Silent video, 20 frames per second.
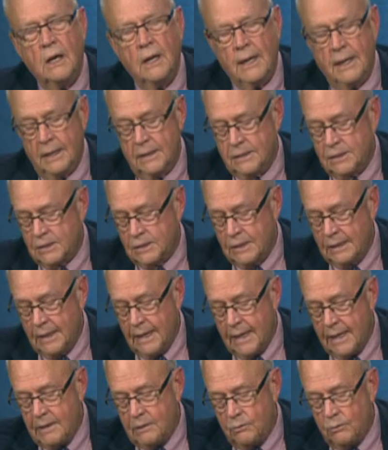And
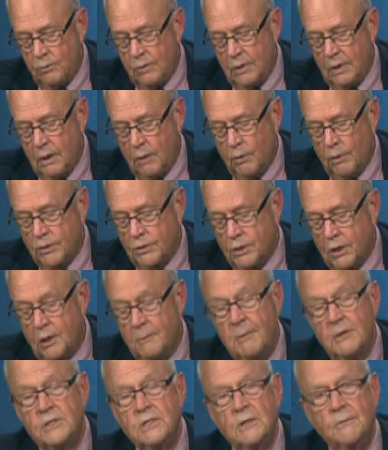tonight, we, I want to talk
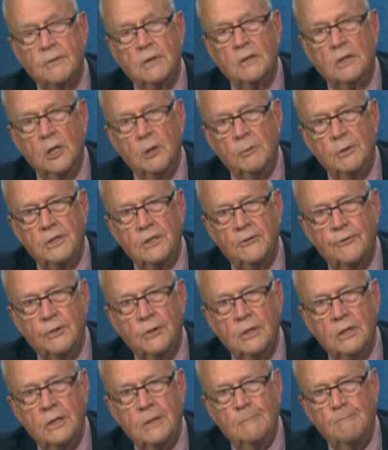about something a little bit
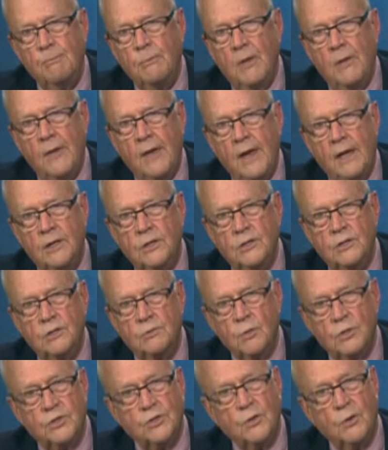different, and that
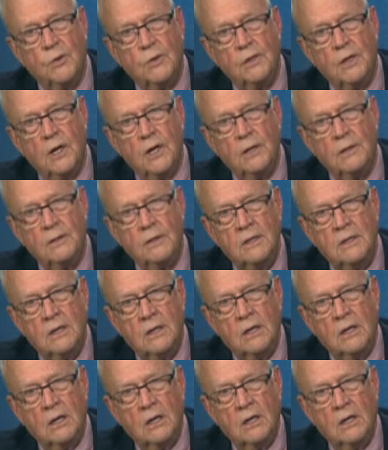is what's going on
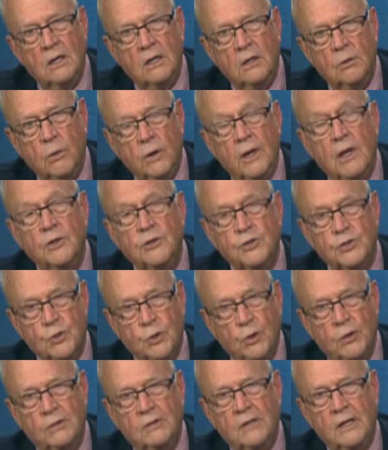uh, what else is
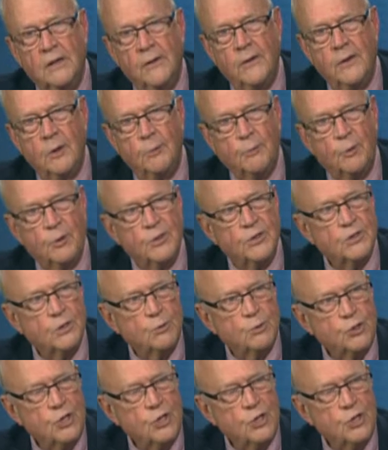going around in the airport? So,